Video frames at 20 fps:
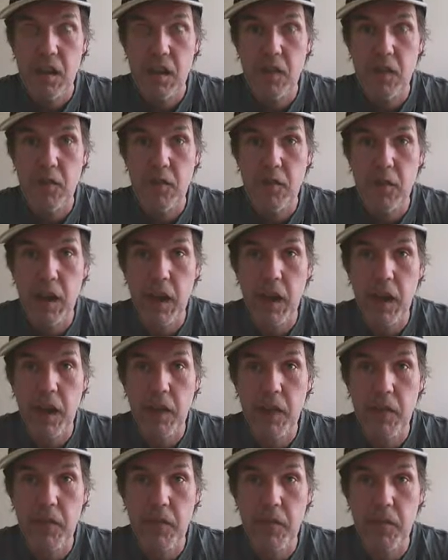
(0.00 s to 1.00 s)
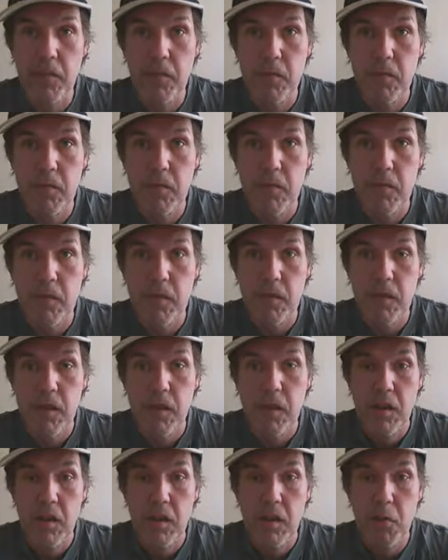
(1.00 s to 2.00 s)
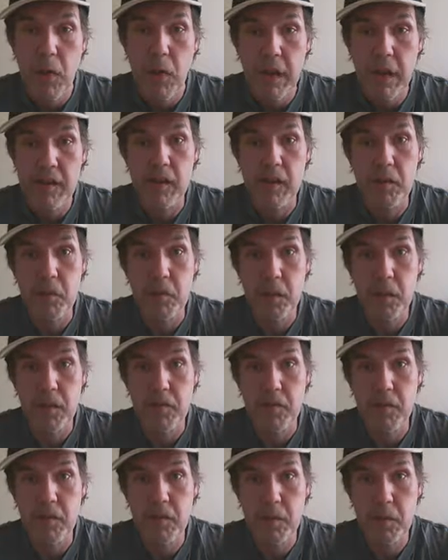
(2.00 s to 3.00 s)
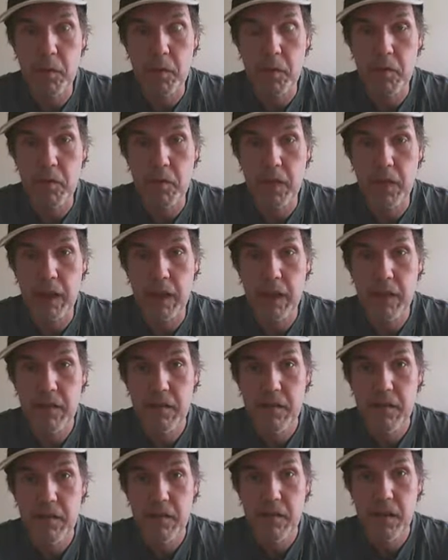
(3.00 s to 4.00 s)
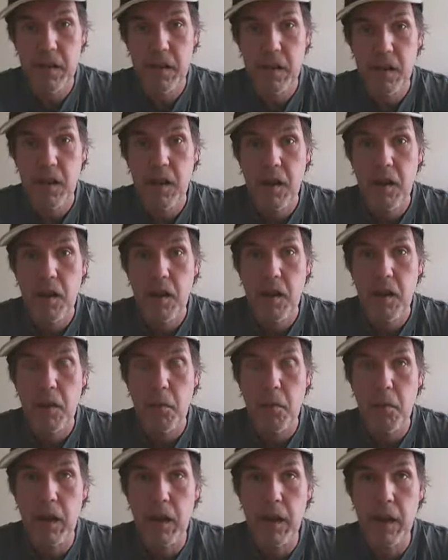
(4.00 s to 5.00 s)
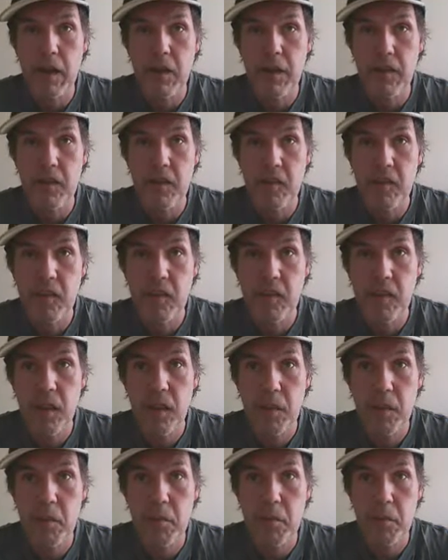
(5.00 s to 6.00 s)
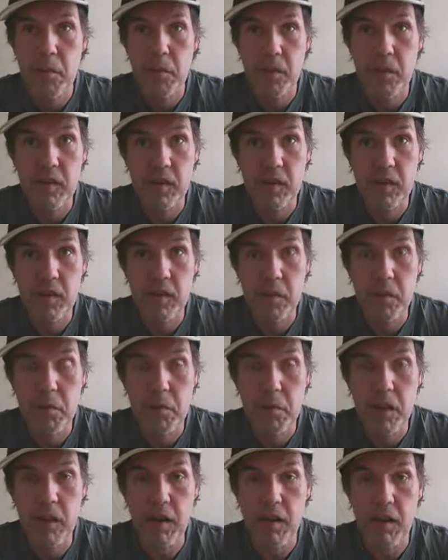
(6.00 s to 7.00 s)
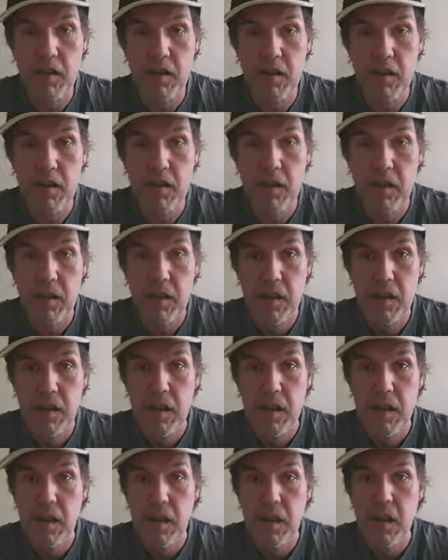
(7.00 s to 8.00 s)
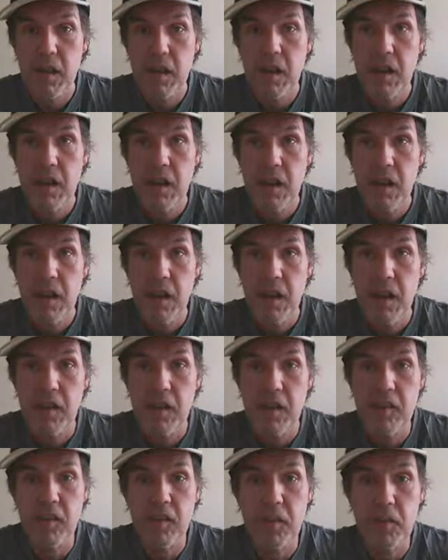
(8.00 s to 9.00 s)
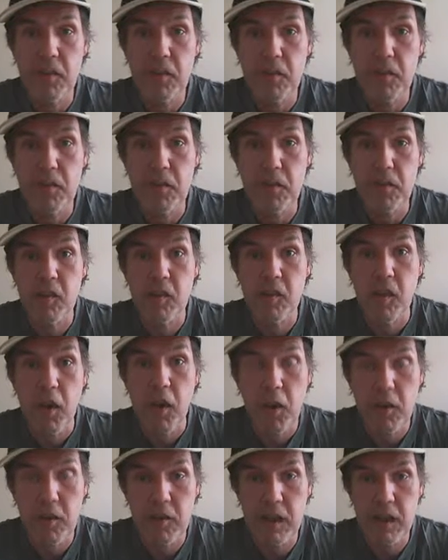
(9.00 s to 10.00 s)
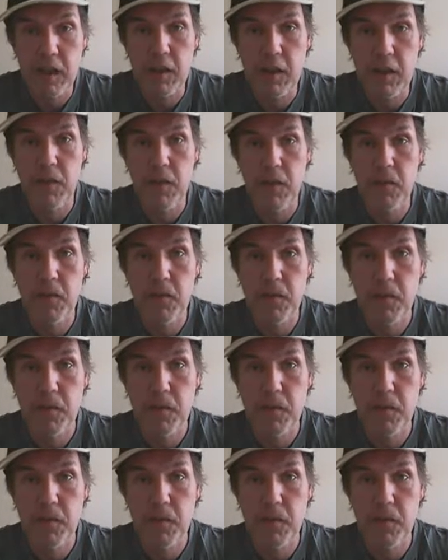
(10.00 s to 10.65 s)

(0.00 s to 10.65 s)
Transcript: You have waiting periods between when a particular planet has influence on the Earth.